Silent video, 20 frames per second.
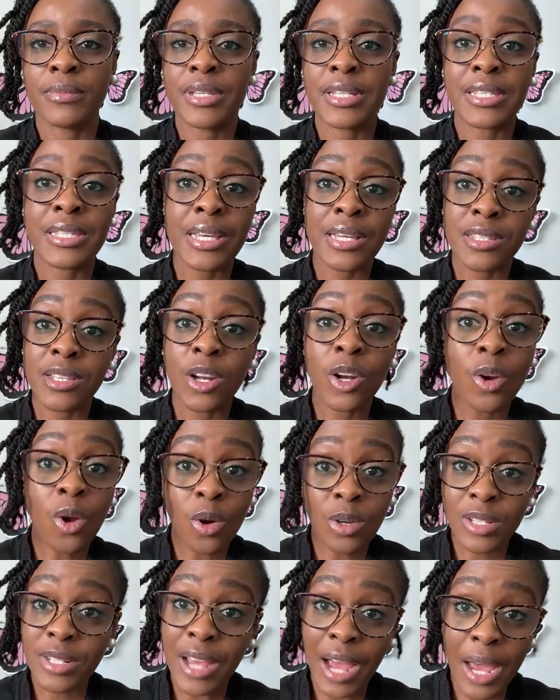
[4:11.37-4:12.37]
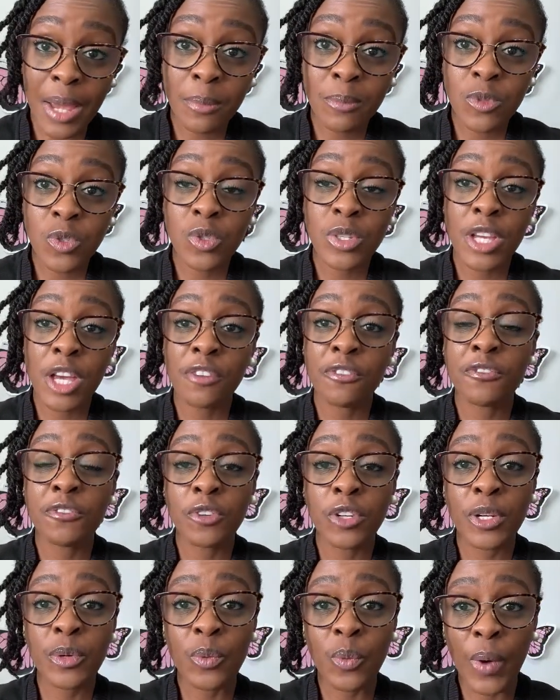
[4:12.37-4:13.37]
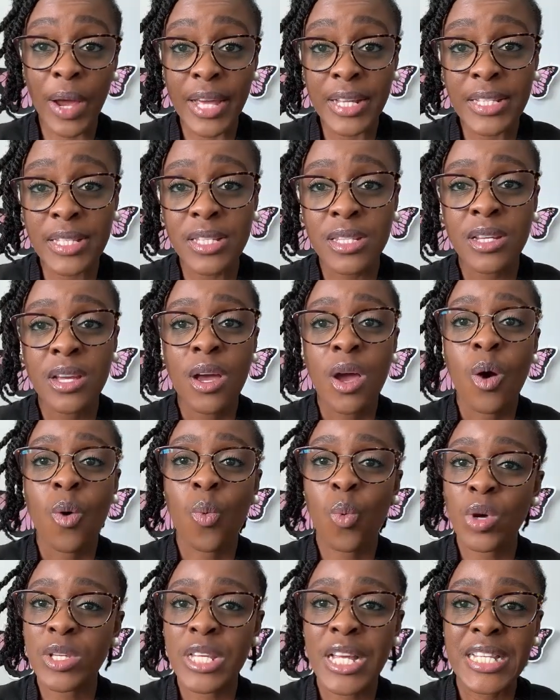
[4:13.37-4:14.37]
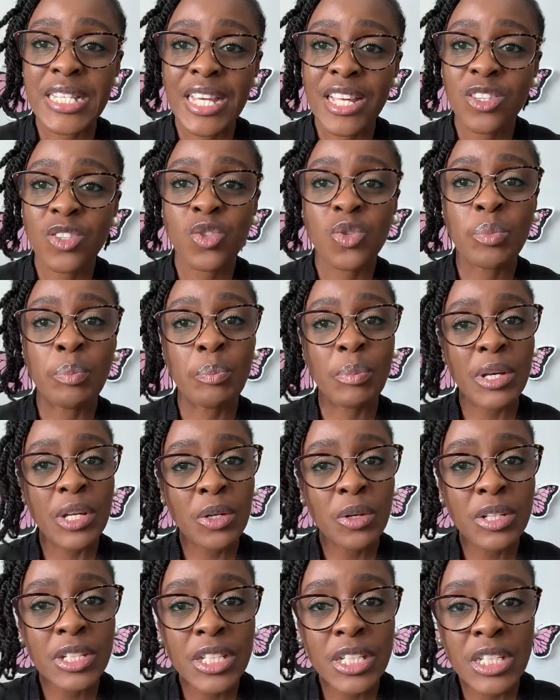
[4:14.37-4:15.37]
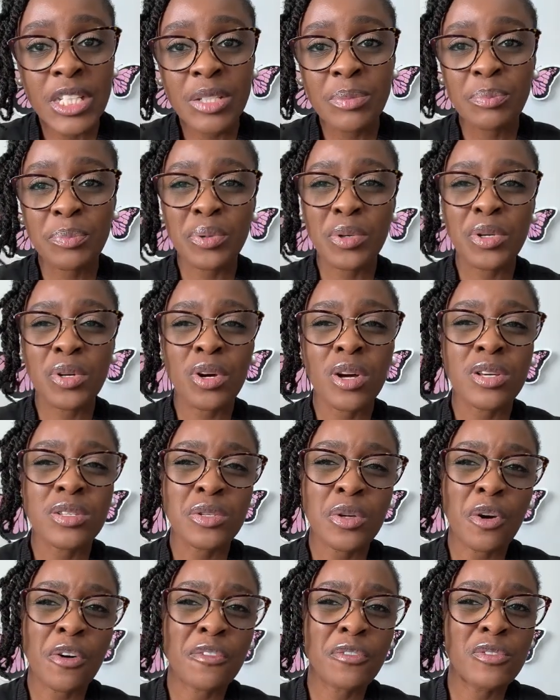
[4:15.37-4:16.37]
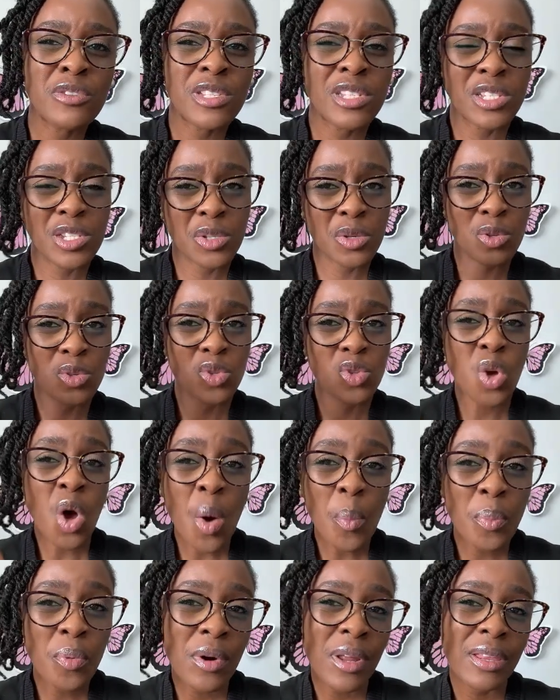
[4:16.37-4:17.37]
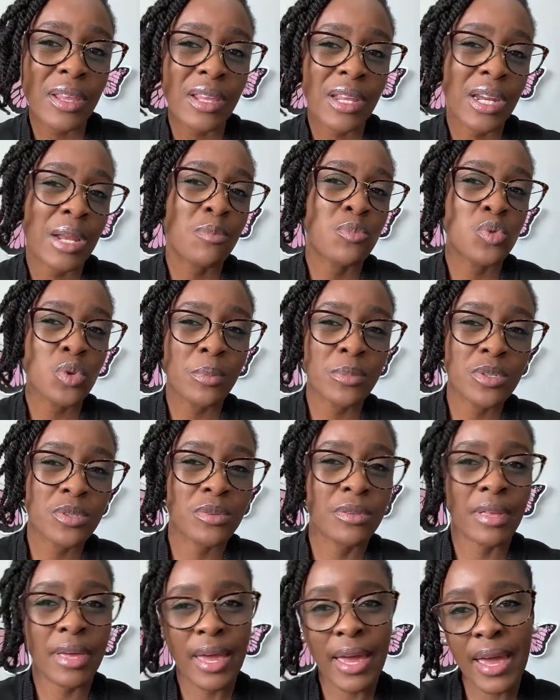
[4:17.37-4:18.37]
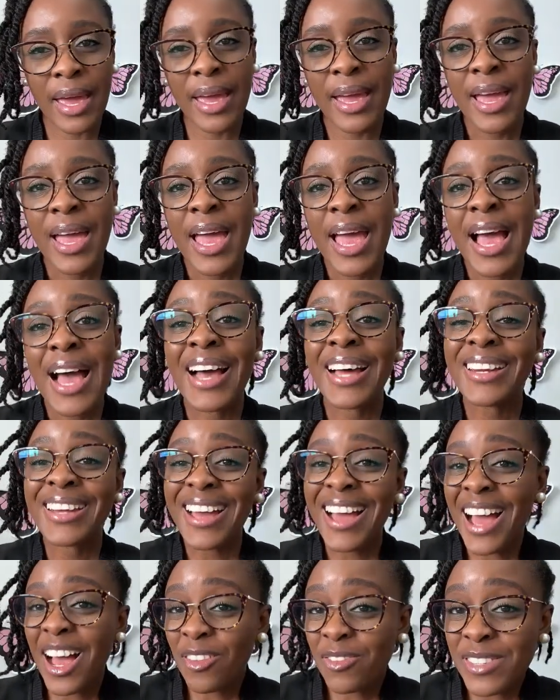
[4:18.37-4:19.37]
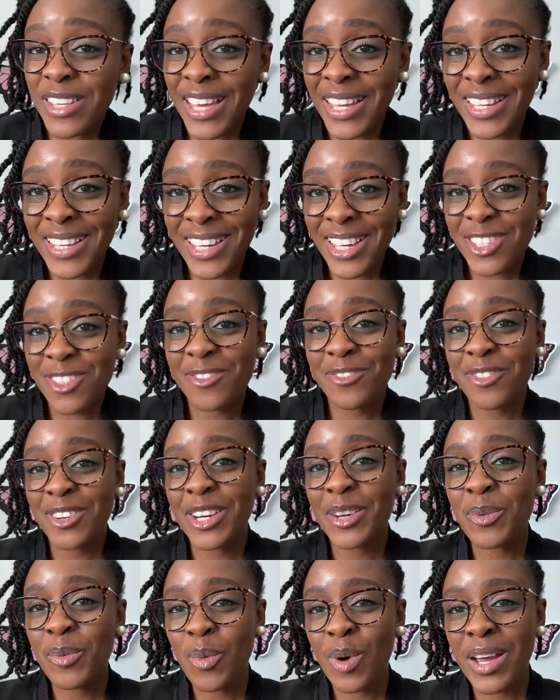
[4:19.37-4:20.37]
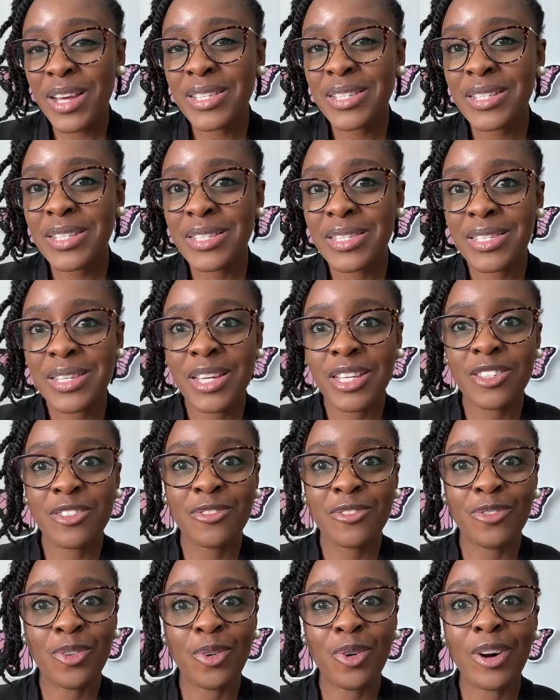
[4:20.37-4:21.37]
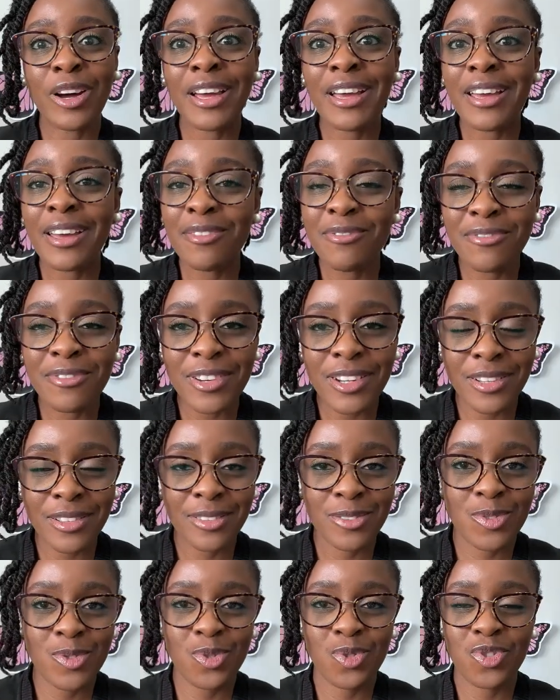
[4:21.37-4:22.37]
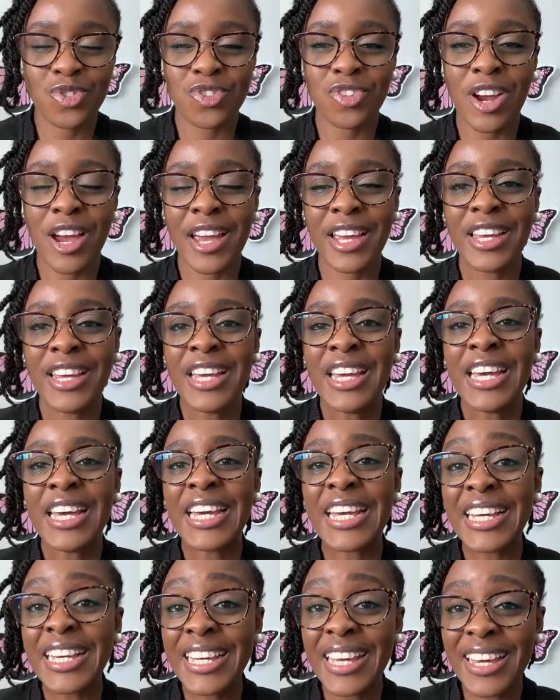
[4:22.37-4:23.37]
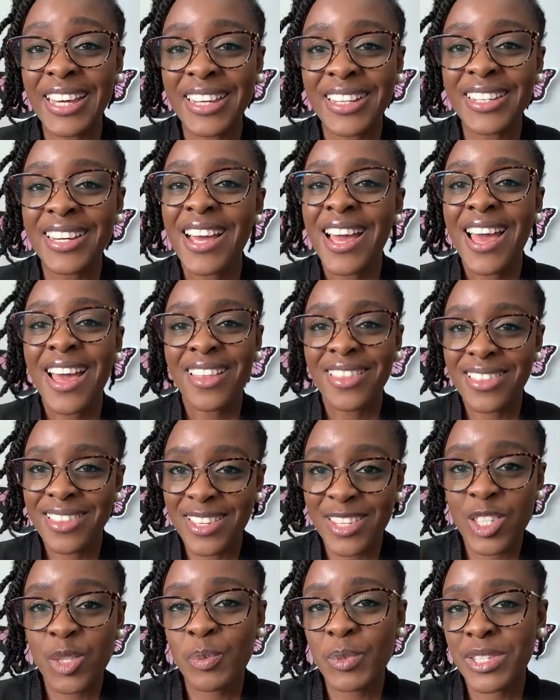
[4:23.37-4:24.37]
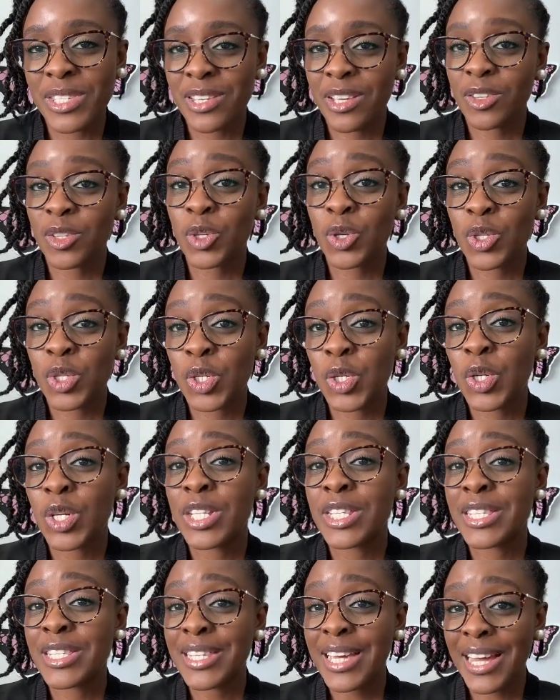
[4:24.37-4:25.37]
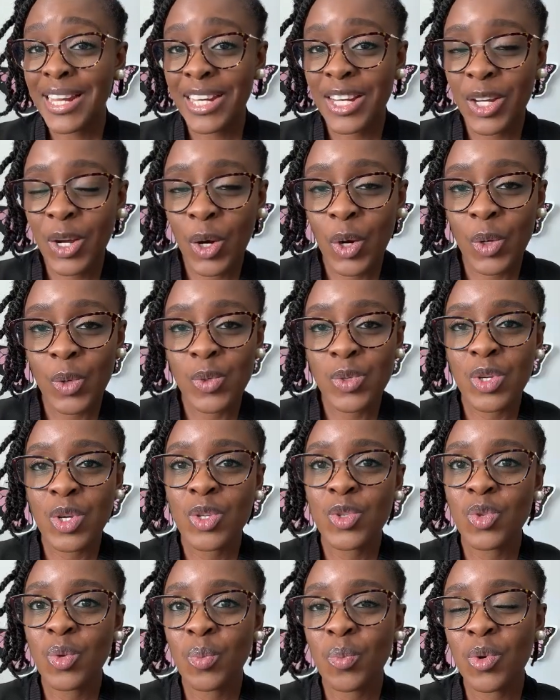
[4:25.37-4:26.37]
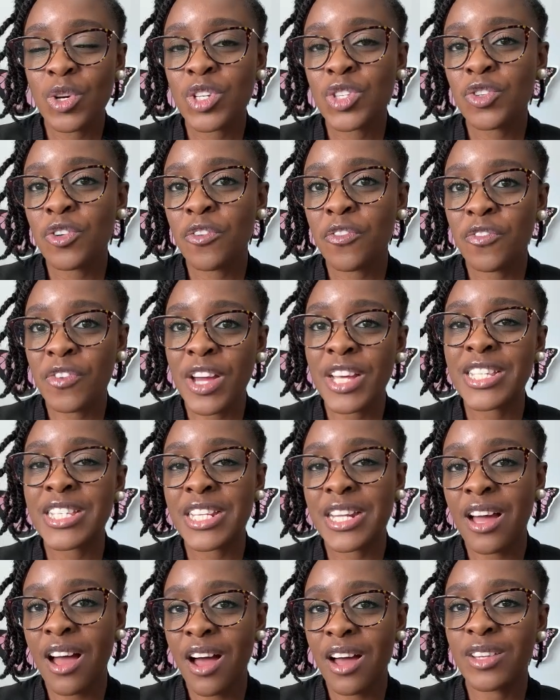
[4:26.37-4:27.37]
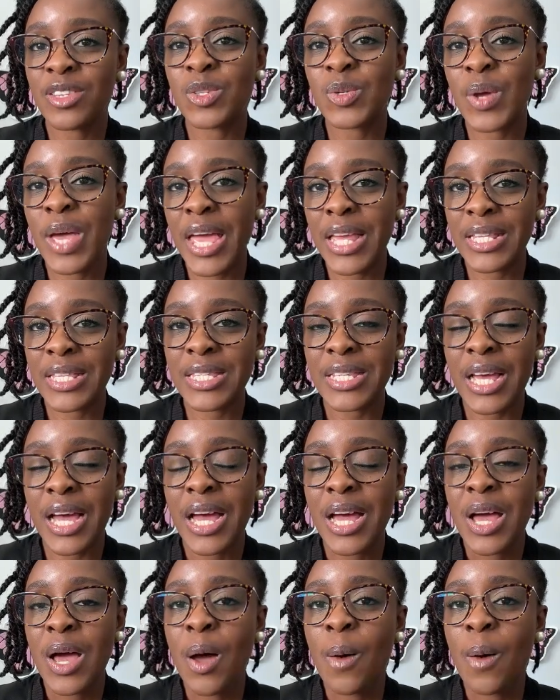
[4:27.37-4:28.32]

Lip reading: it takes a long time to get fully wet, water tends to bead on it, products often sit on top rather than absorb into the hair, and after it gets fully wet, it takes forever to dry. Again, this means that the cuticle is tightly closed, so moisture finds it hard to enter.